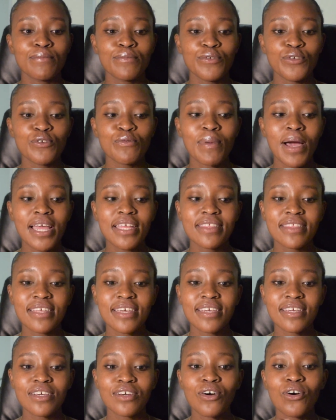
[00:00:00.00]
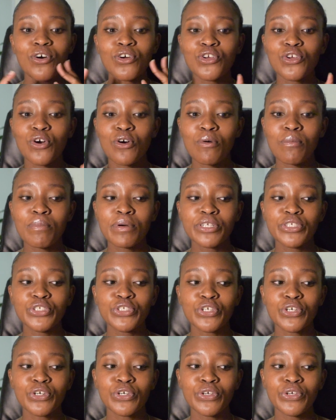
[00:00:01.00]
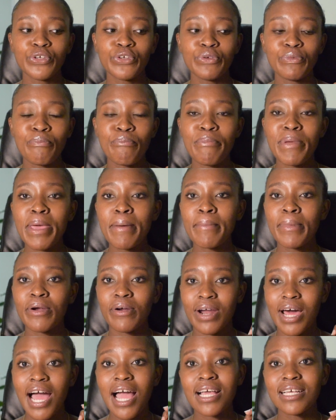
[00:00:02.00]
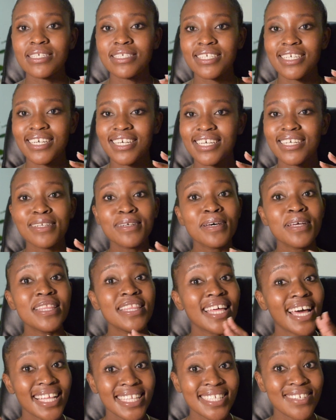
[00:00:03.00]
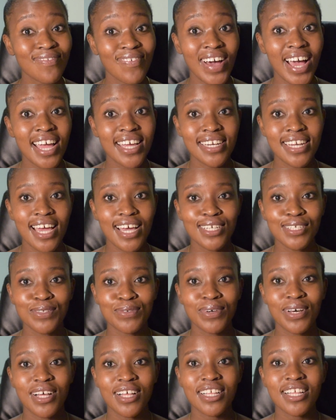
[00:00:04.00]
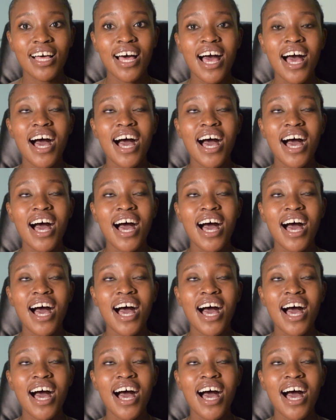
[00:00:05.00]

You might think, oh no, but you're memorizing it. That's fine as well.